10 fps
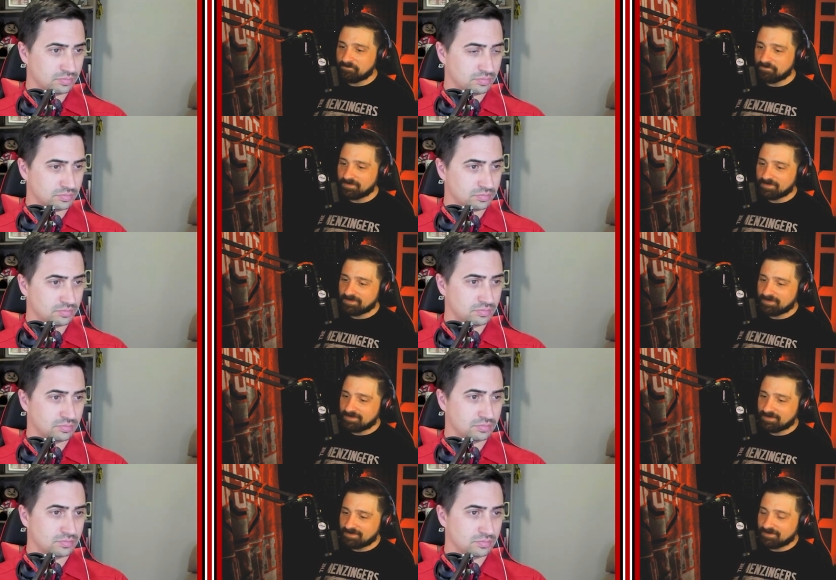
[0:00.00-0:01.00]

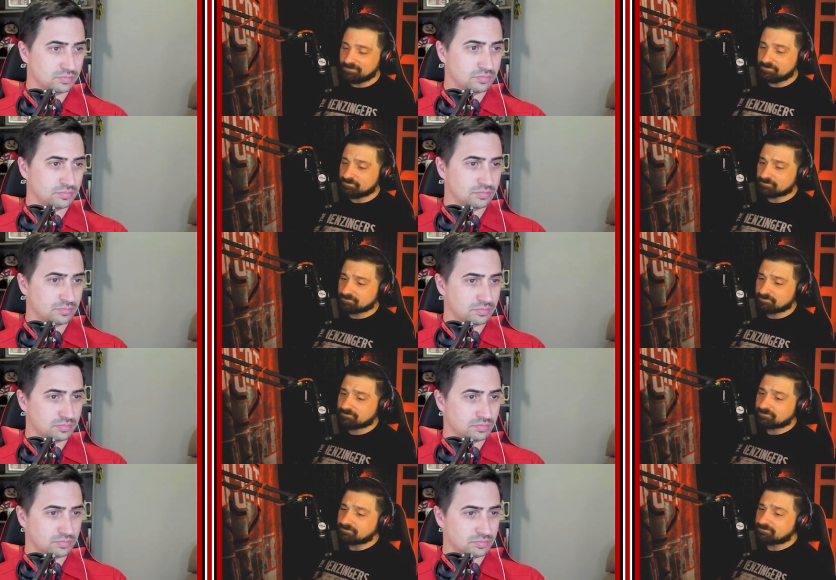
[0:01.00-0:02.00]

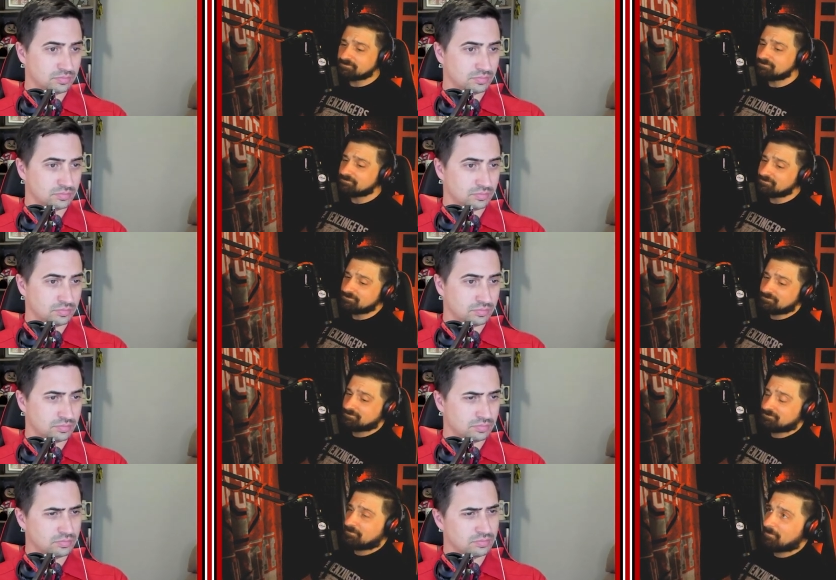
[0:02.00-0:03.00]

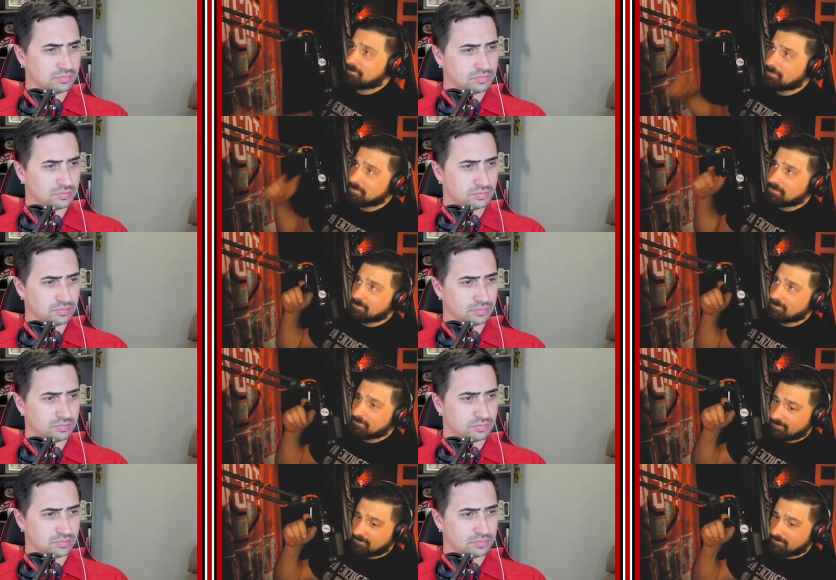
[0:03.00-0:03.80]
No one is speaking in this clip.